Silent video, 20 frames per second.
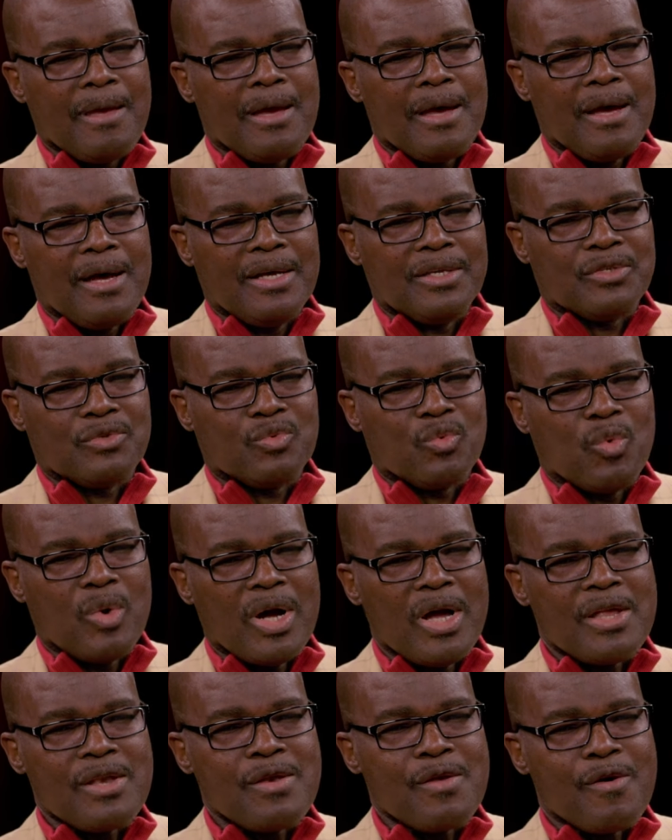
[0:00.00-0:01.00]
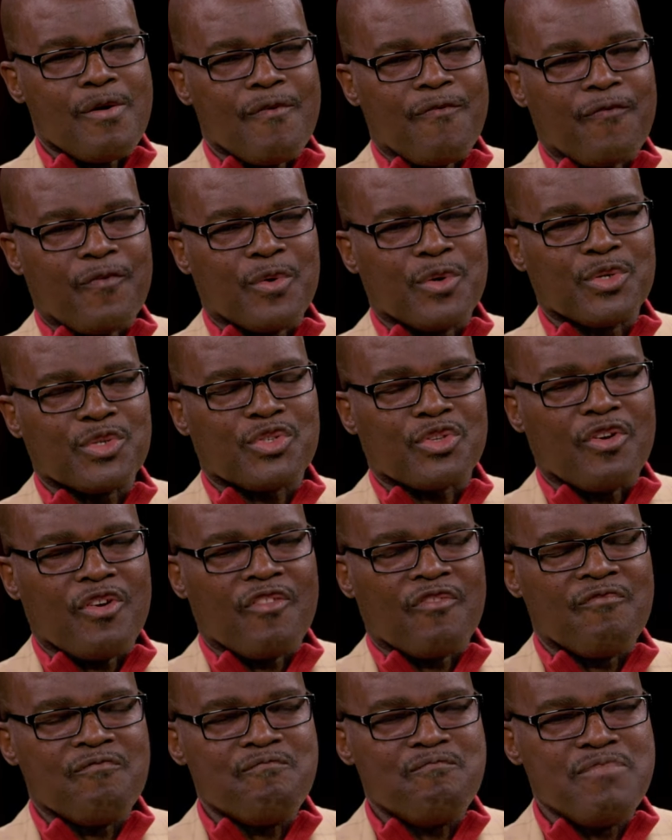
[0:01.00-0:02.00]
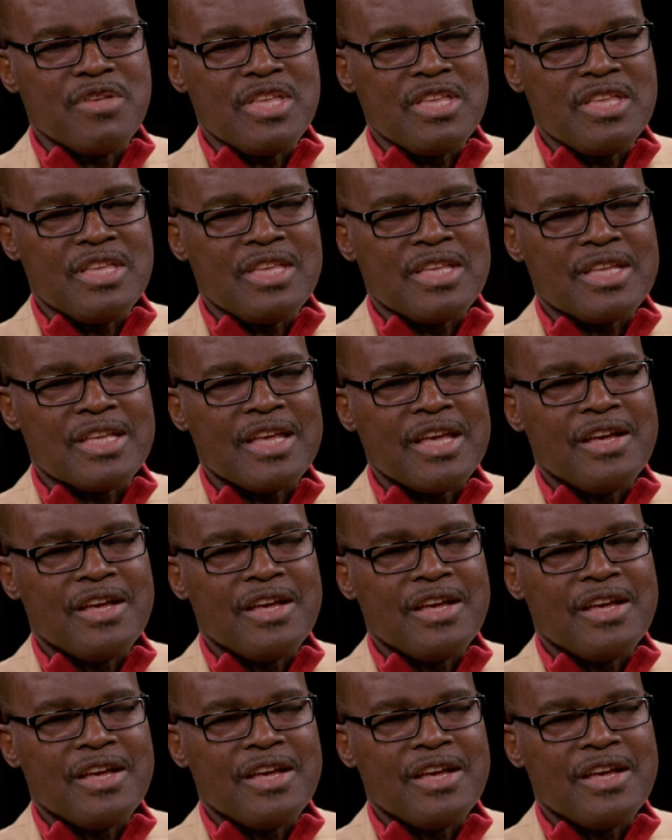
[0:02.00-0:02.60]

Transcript: as one, of course, of being